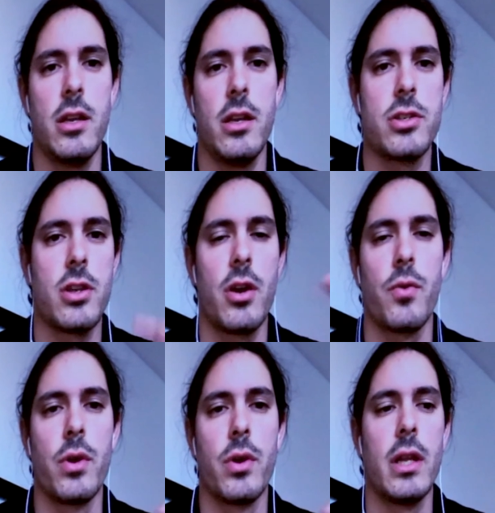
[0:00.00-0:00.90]
and you
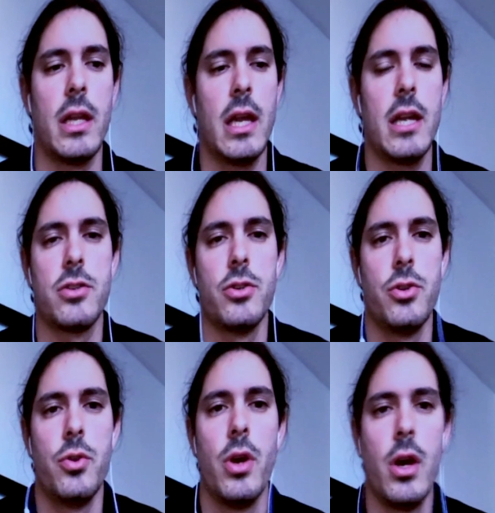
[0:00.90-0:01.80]
start really getting
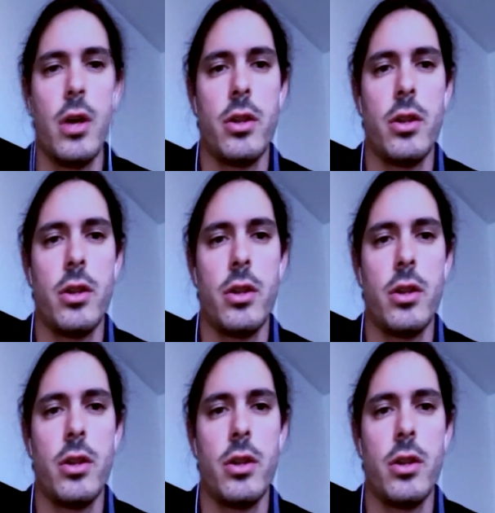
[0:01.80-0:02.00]
to